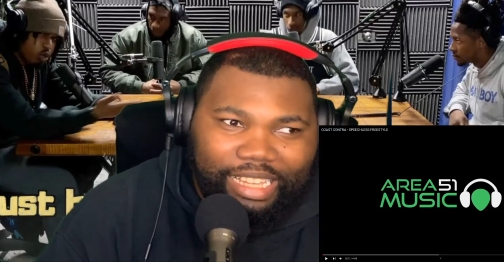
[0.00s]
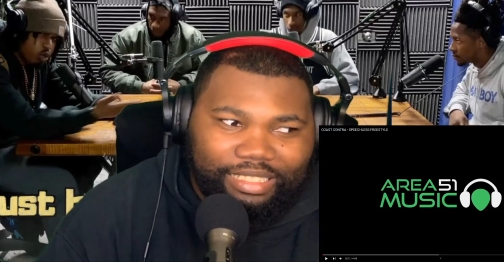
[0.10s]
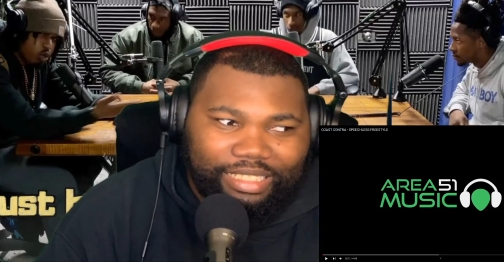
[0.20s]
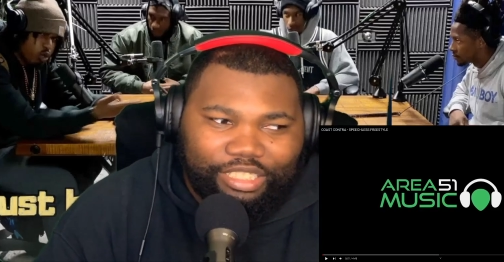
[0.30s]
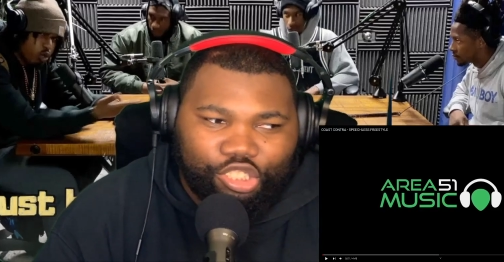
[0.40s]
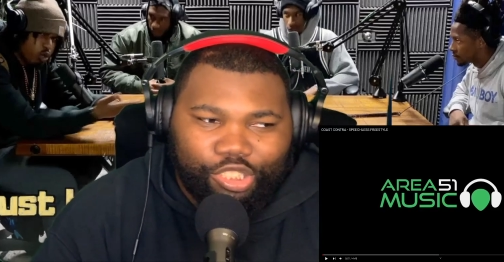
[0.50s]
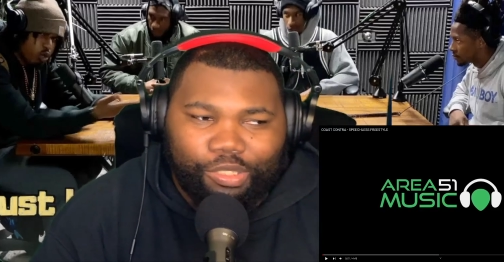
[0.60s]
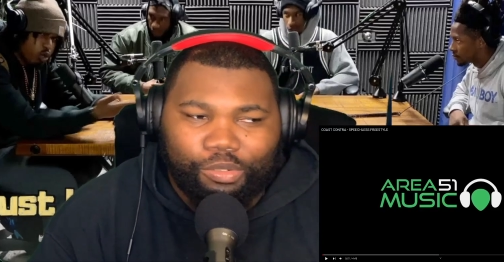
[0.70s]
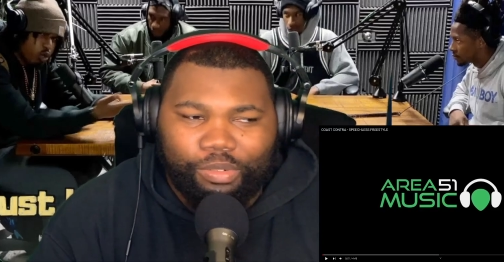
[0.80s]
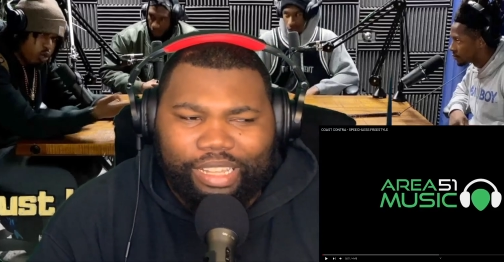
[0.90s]
Speaker 1: Disease
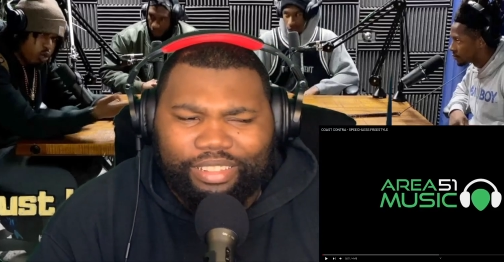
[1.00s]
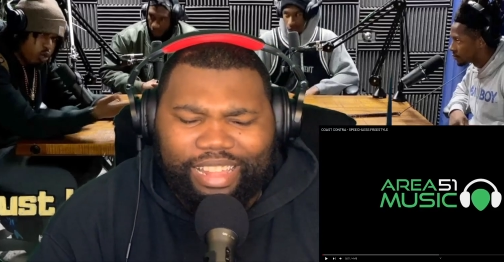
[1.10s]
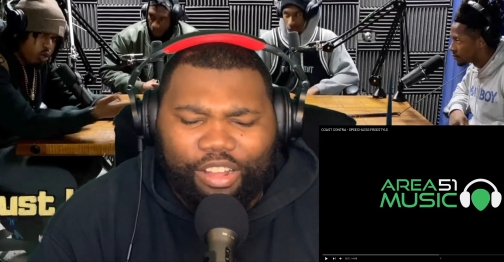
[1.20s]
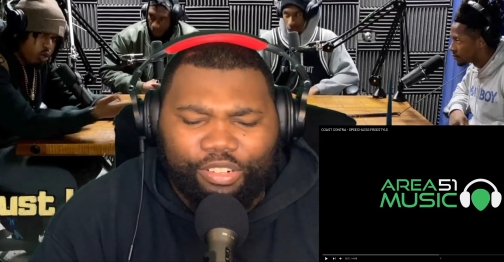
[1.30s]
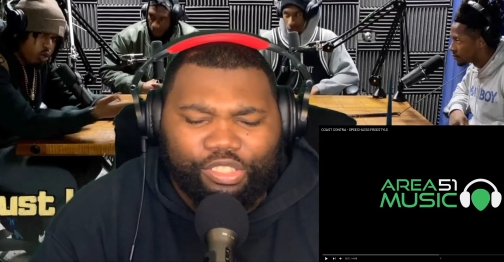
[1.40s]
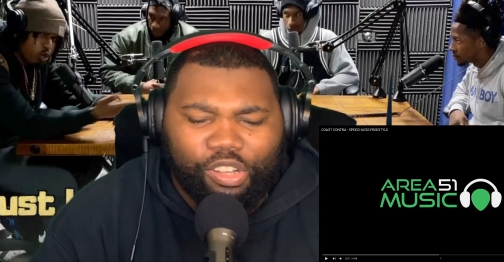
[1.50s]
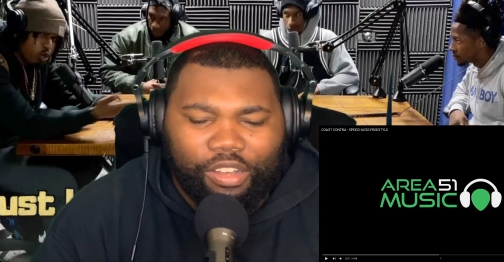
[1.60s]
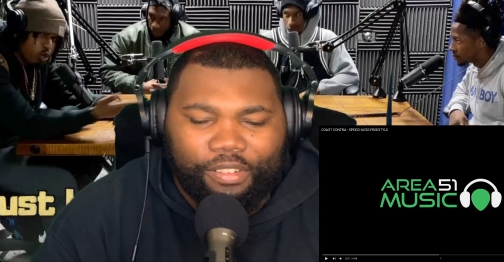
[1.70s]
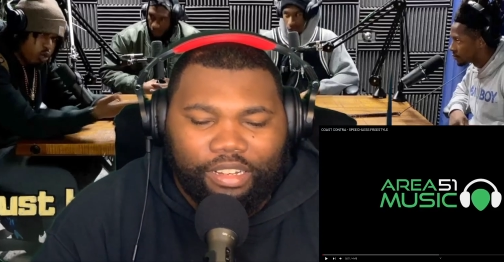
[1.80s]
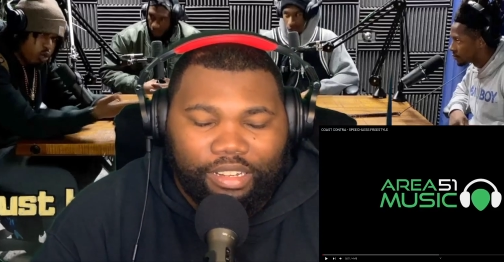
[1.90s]
two. Either that or it's
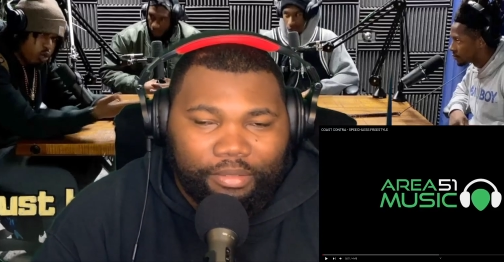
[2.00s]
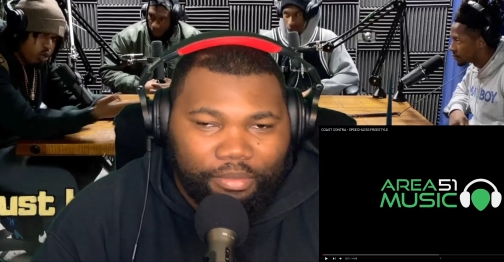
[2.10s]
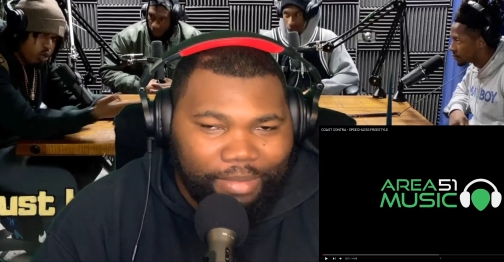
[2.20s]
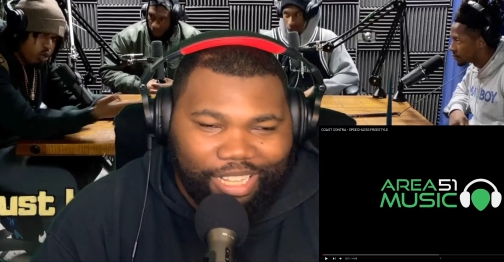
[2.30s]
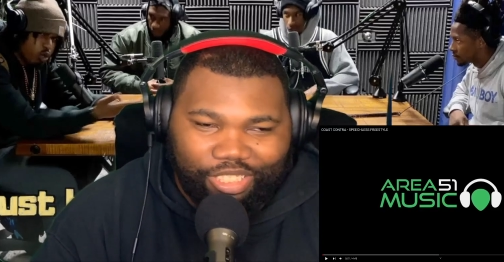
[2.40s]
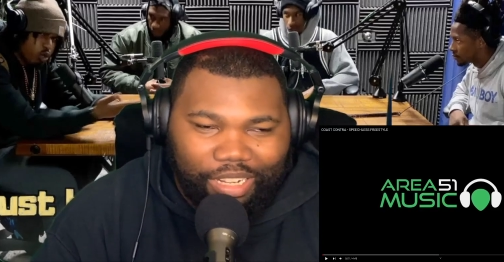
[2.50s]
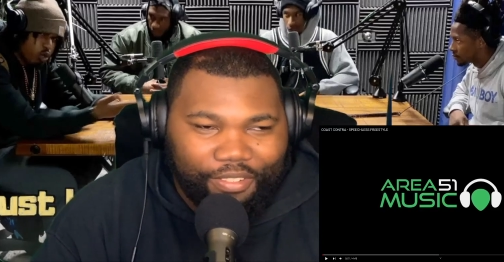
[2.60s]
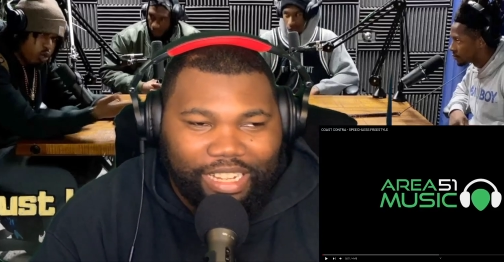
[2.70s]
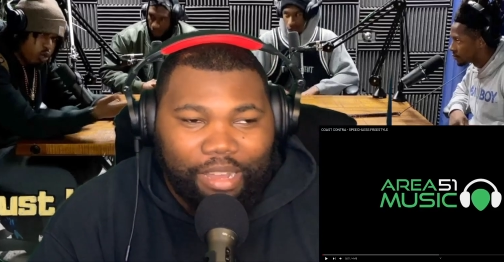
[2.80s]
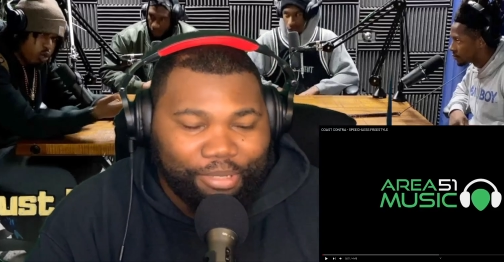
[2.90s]
off uh Magic. I
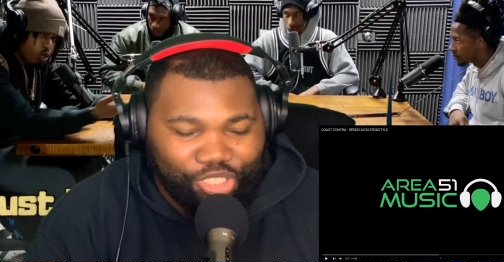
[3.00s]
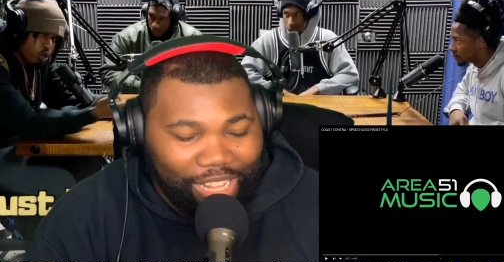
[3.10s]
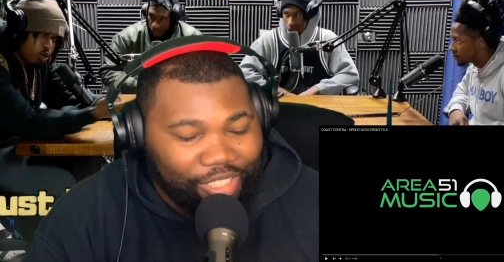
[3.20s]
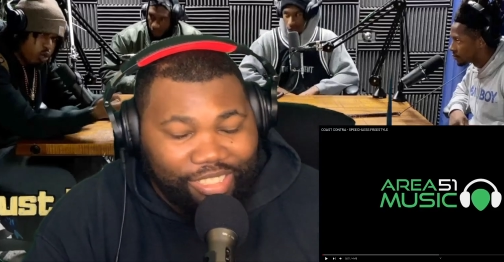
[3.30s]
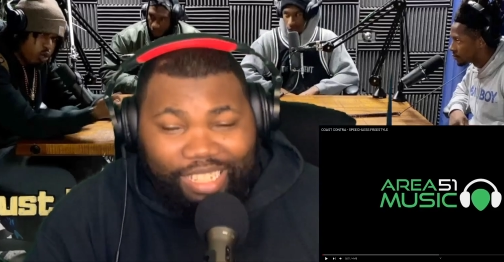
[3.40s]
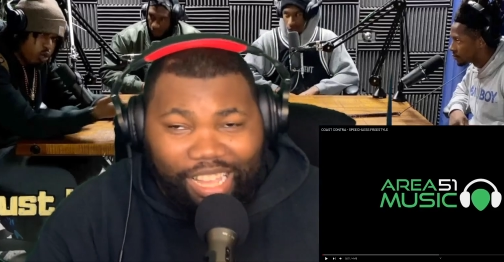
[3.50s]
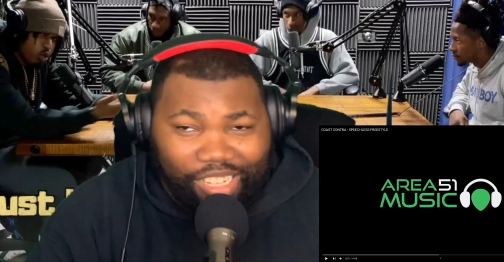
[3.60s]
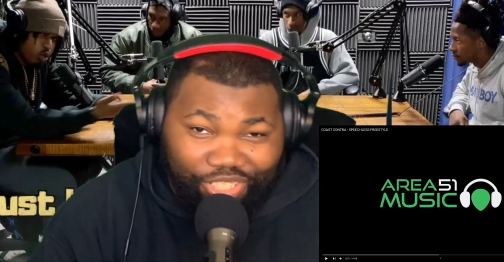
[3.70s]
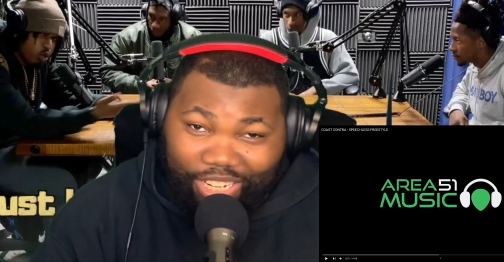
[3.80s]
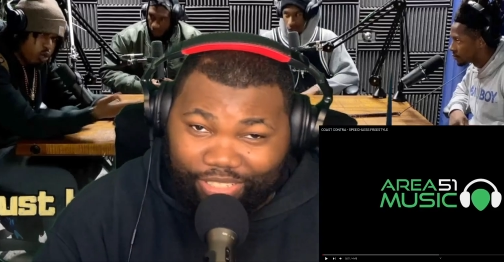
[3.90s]
forgot. But shout out to
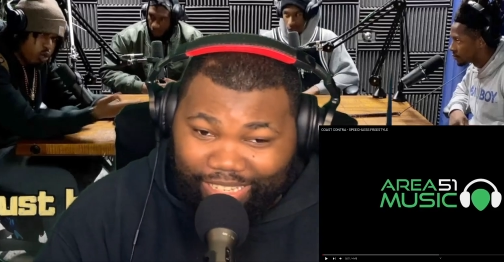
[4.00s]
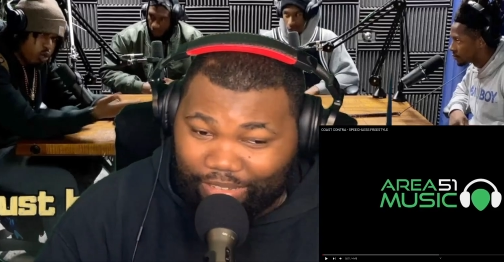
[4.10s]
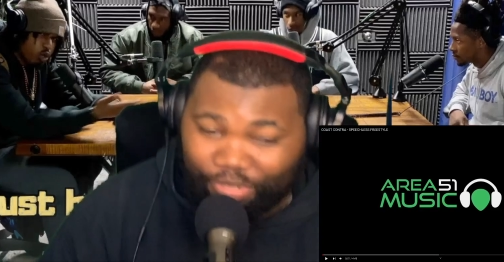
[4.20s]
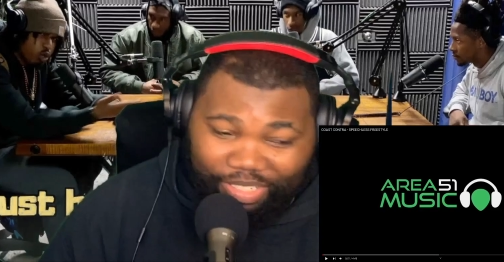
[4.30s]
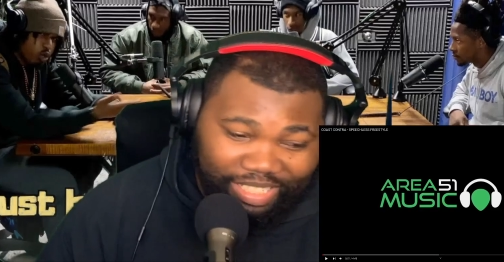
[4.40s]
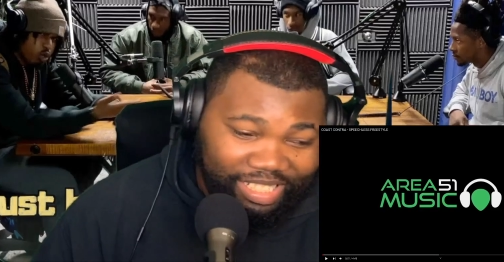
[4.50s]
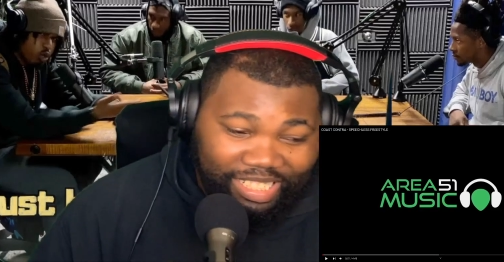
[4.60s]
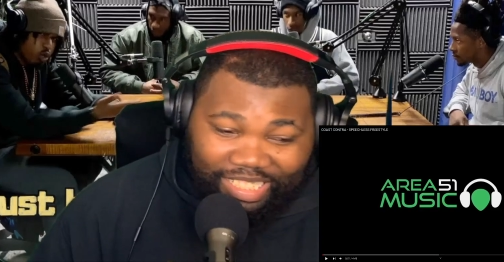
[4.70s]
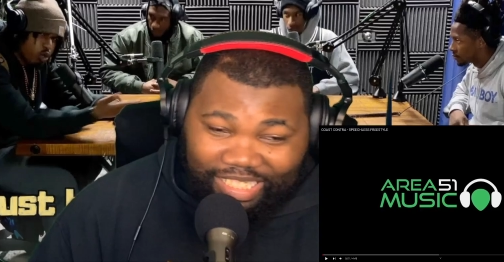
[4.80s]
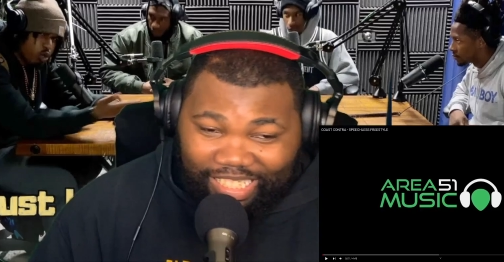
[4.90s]
Nas Shout out to Hit Boy.
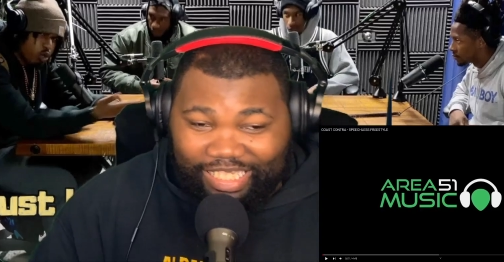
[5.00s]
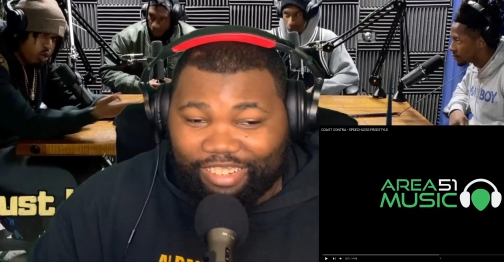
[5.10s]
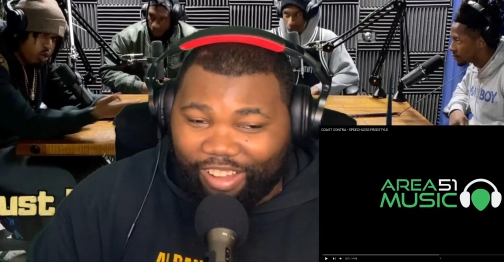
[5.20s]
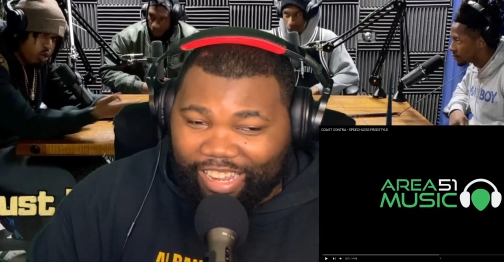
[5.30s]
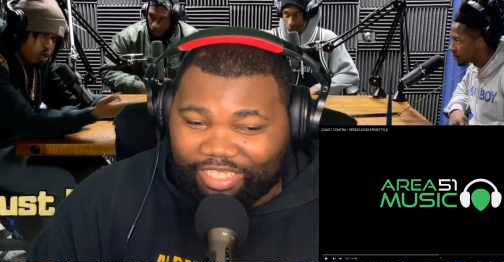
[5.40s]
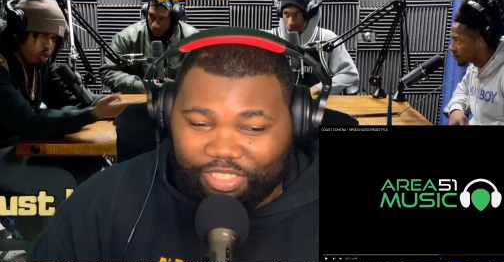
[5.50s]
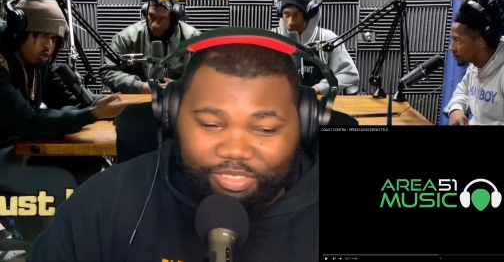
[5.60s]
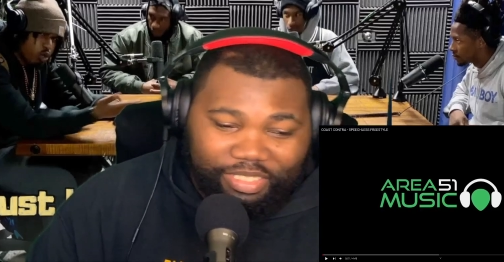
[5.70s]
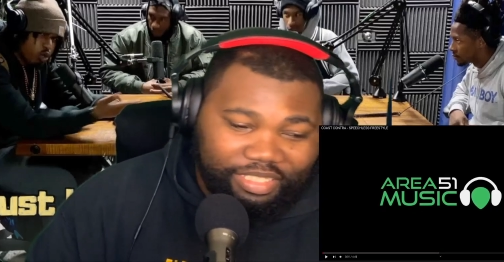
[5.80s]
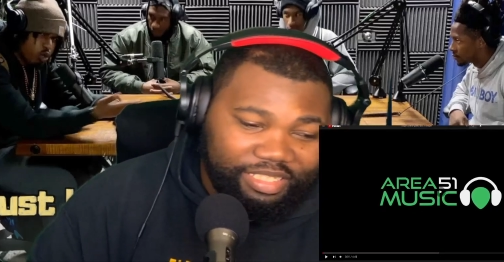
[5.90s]
Let's get right
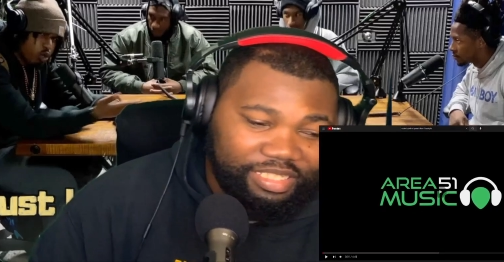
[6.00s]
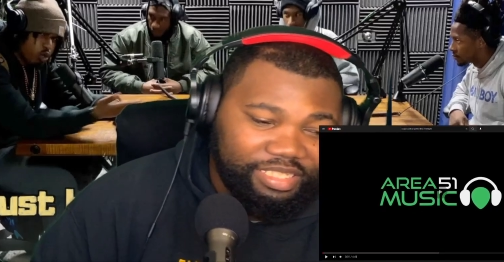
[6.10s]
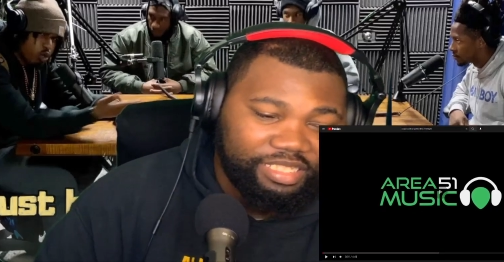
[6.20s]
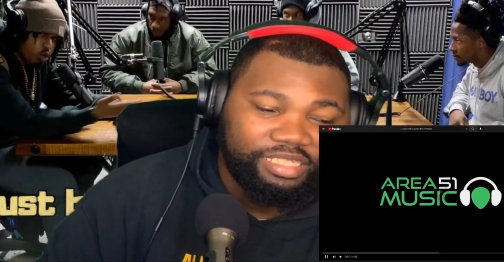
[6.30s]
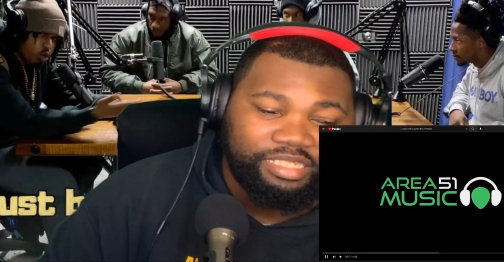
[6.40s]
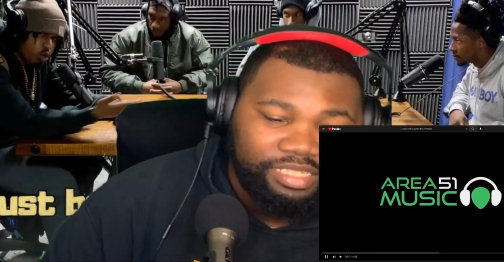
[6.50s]
into it.